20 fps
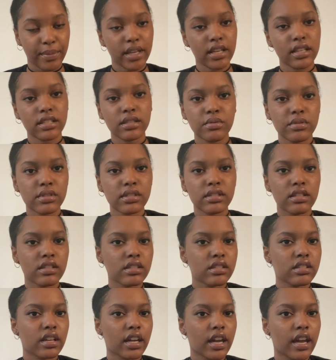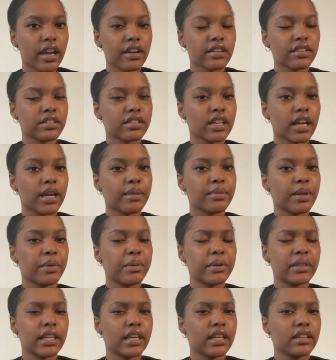because it was just a character type that
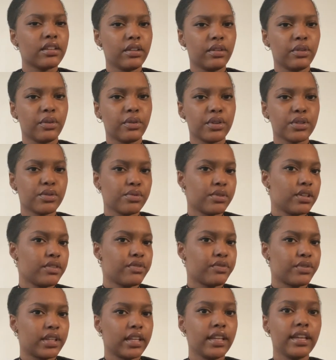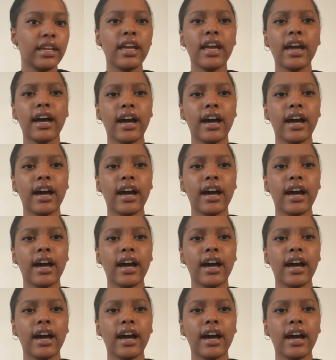we think Dolores would have really